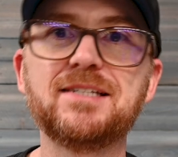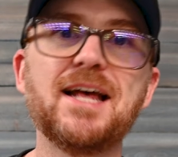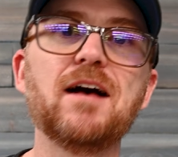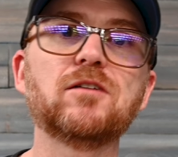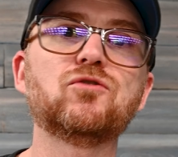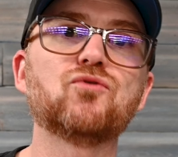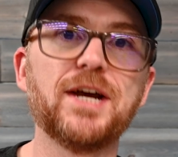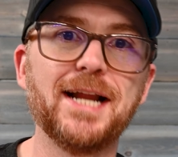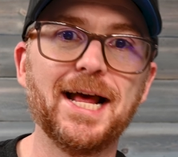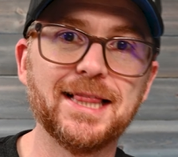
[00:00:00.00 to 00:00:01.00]
sound
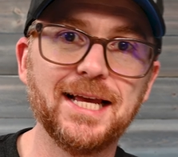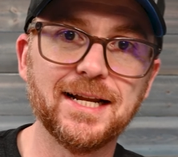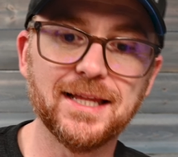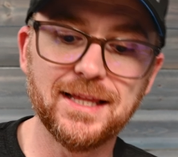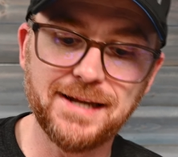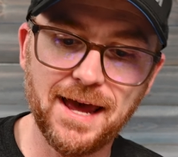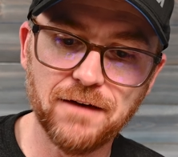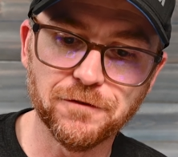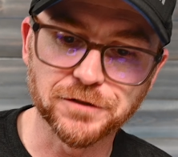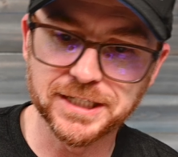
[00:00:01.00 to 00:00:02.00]
great. At the end of the
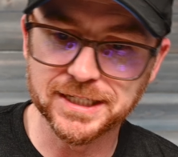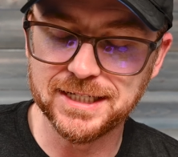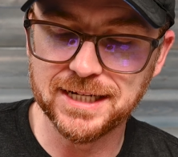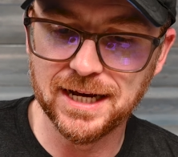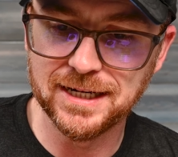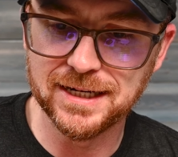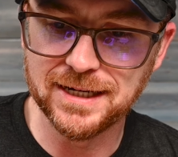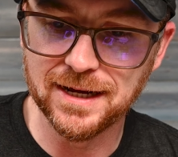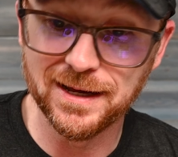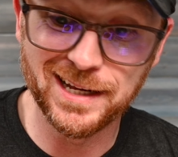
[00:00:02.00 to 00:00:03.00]
day, for
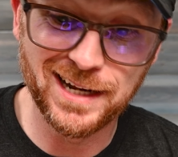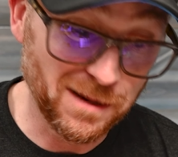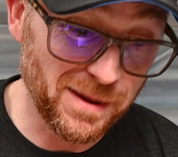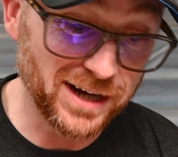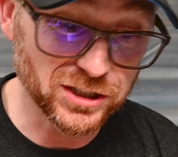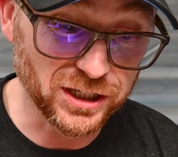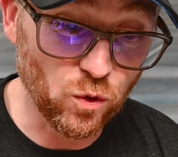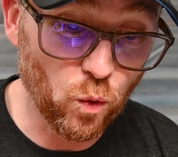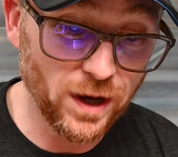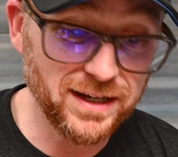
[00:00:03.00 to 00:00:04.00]
$69.99, I'm actually
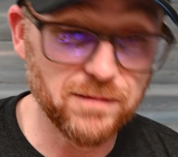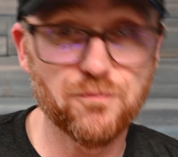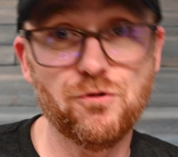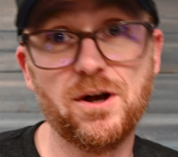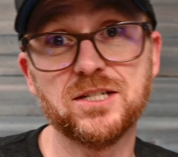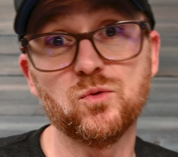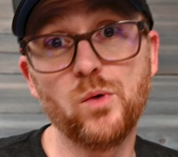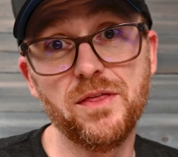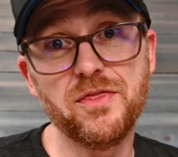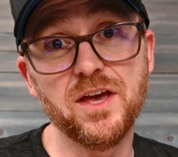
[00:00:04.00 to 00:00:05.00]
quite impressed
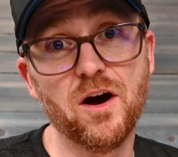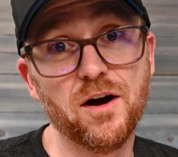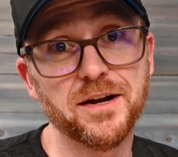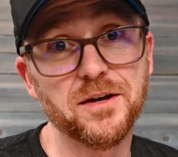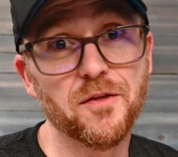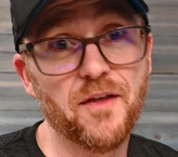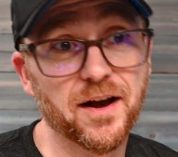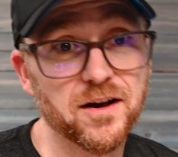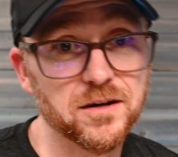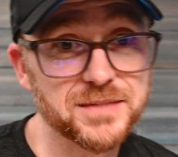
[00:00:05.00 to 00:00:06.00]
with the audio
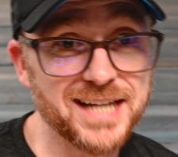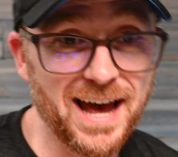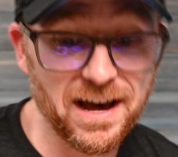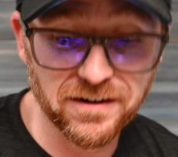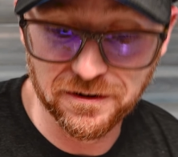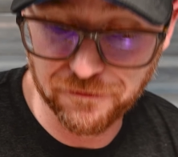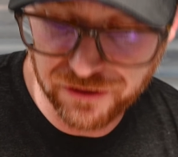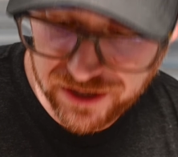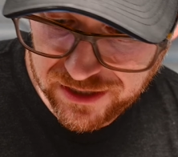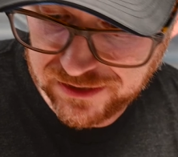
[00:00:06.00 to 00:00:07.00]
that comes out of
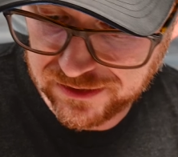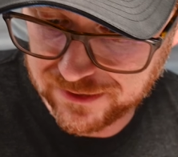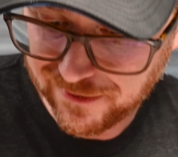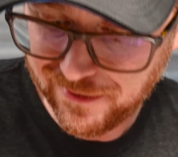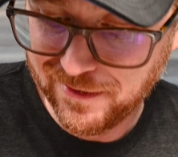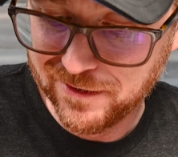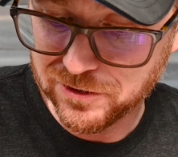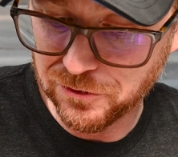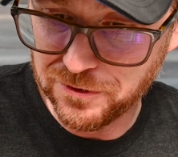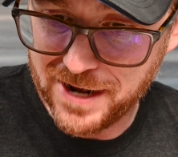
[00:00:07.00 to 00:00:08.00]
these.
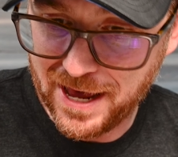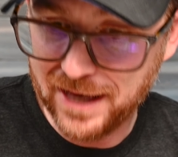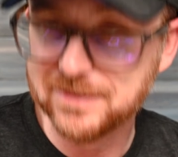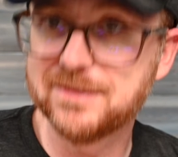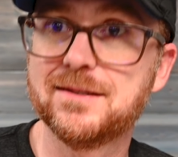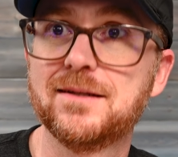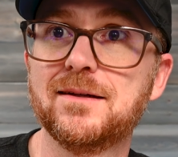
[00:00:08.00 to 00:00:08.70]
So next,